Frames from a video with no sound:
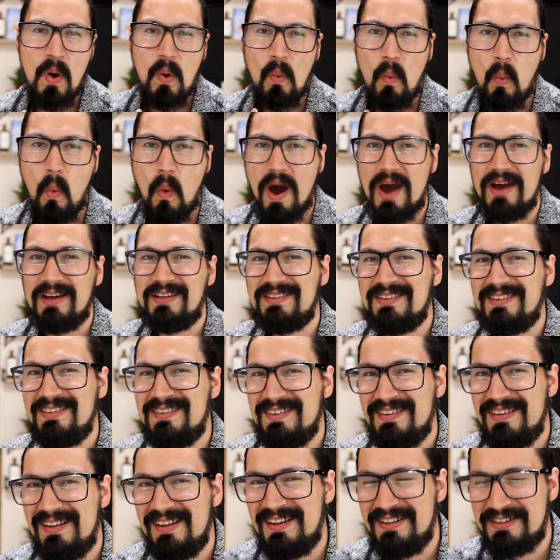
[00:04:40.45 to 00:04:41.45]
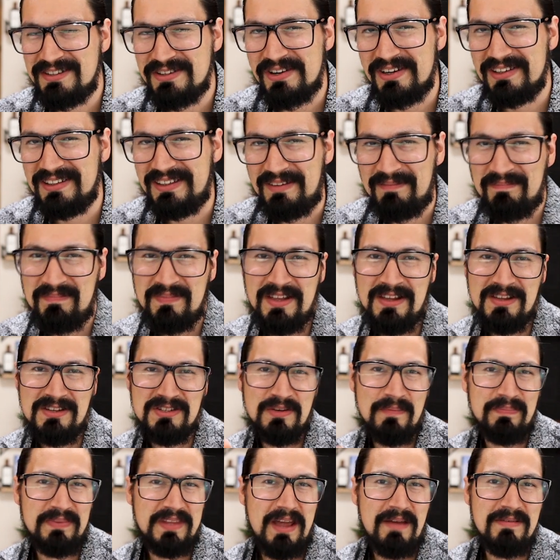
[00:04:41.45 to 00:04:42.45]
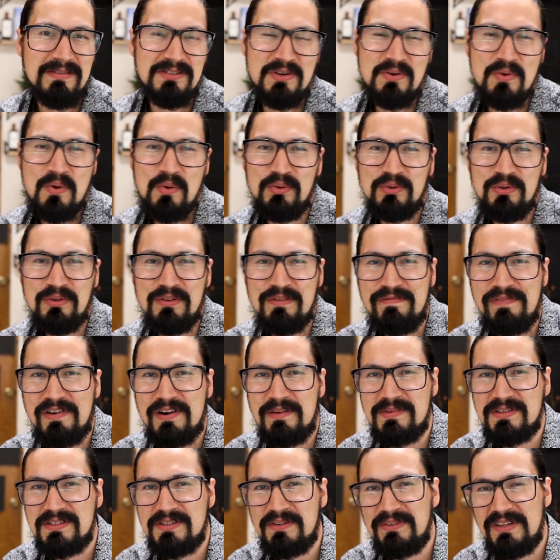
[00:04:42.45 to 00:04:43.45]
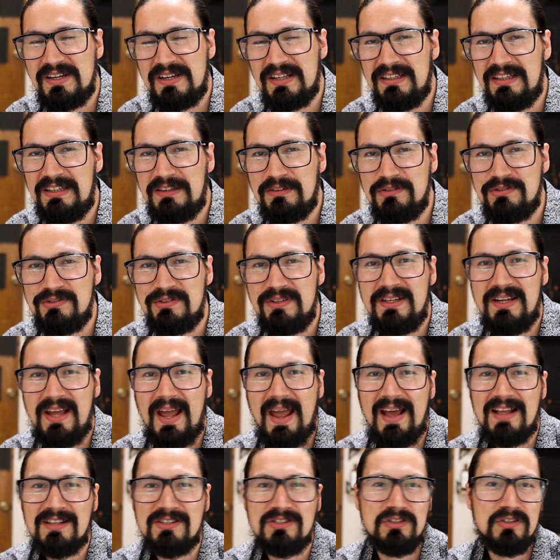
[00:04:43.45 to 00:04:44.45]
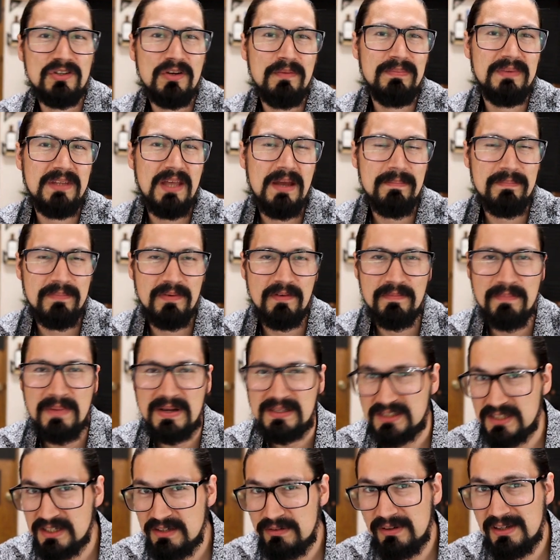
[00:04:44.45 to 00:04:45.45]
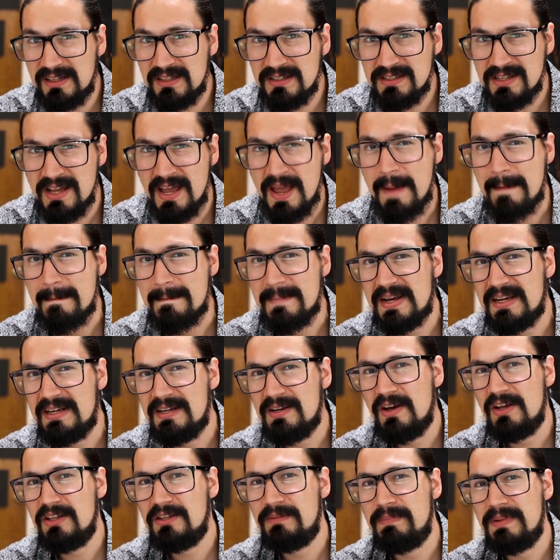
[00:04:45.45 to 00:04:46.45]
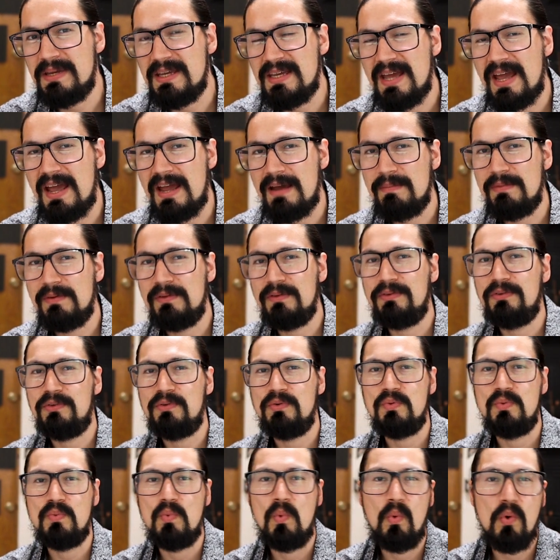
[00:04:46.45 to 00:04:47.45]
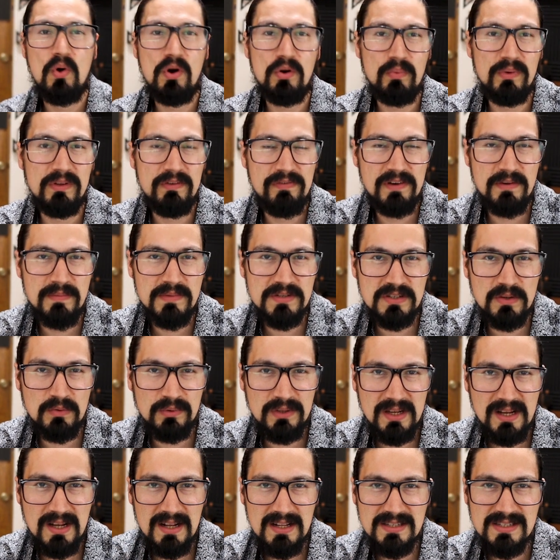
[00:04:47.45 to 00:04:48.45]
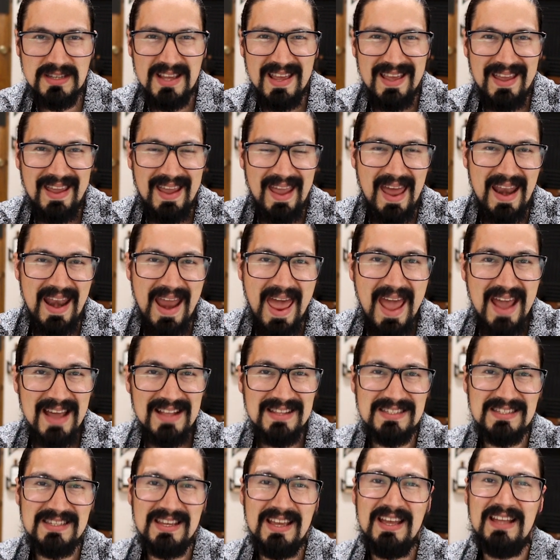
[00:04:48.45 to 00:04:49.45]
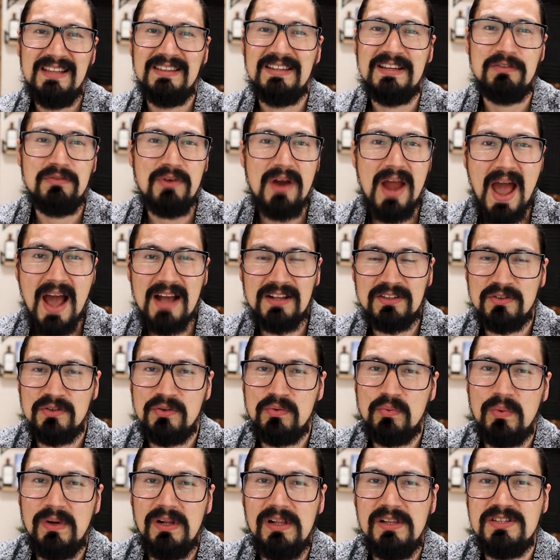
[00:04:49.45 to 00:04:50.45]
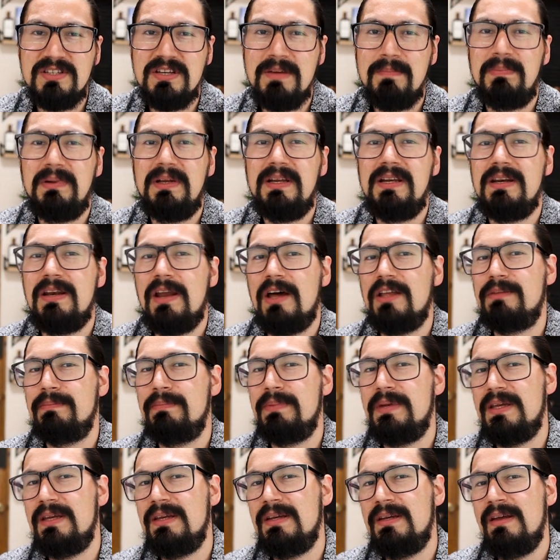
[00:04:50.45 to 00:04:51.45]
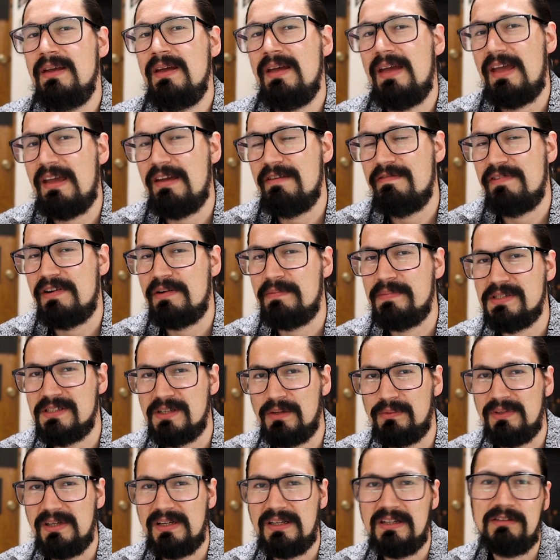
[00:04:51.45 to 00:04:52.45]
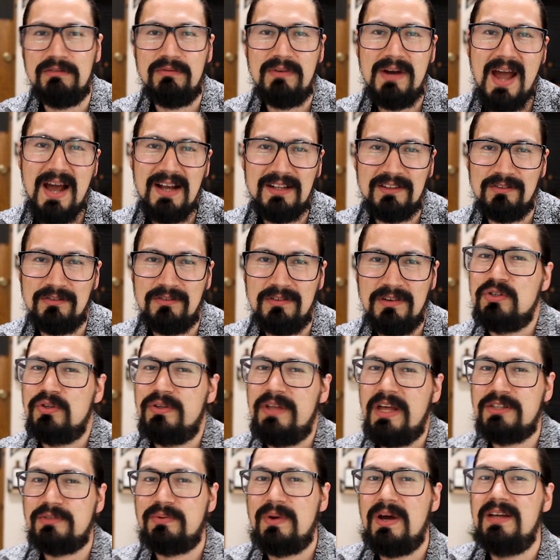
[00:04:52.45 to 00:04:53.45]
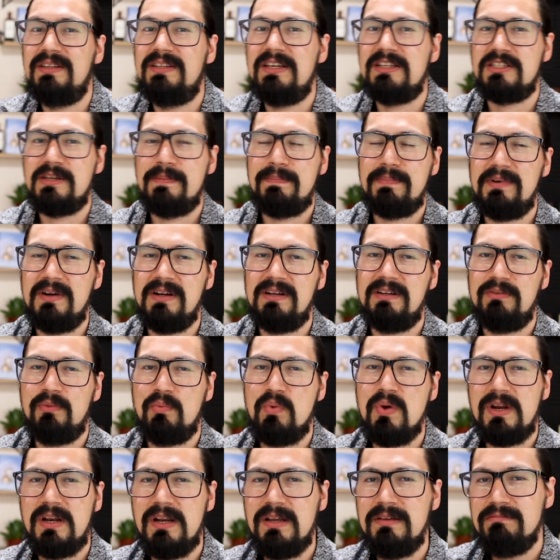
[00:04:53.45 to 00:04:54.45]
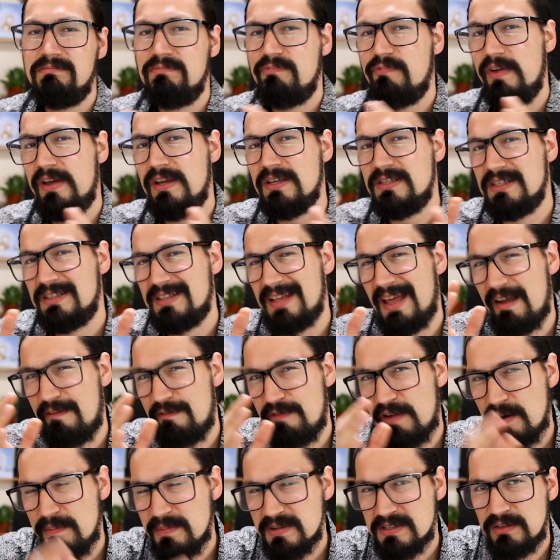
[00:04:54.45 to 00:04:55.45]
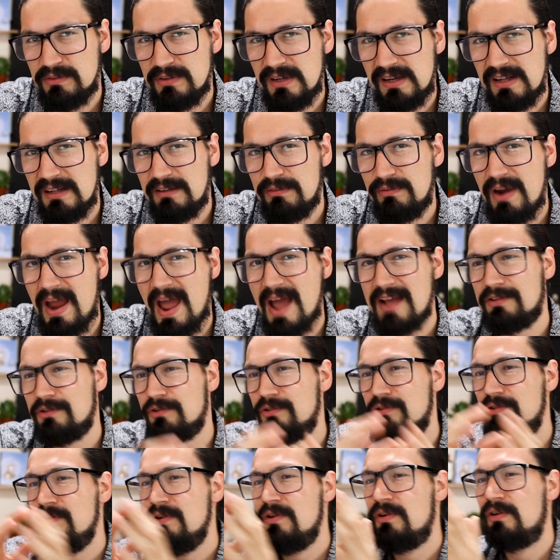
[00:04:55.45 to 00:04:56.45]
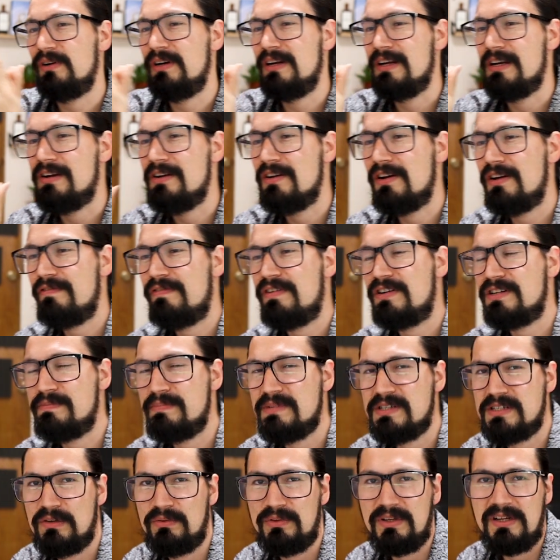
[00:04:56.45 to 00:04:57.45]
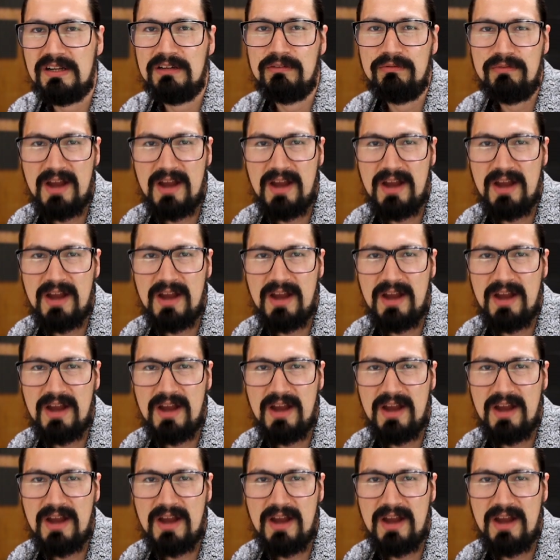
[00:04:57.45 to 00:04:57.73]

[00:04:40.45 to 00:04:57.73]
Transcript: quite literally. Sometimes you go to the pharmaceutical industry and some type of materials may not be able to work with pharmaceuticals, and hence the reactor will simply not be a pharmaceutical reactor. So that's why they separate quickly. Is it a pharmaceutical reactor or a non-pharmaceutical